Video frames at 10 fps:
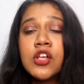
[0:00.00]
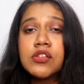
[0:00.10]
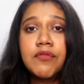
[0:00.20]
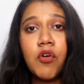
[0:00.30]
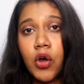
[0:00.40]

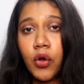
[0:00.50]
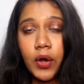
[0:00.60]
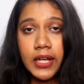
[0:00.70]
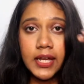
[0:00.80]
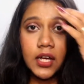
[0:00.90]
So for
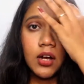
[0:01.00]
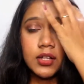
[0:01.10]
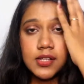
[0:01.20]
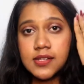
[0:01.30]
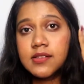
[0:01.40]
oiling,
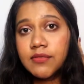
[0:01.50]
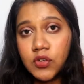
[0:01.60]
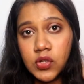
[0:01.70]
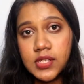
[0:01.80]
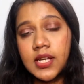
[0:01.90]
this is the
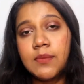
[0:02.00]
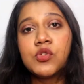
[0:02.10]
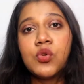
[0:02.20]
first step.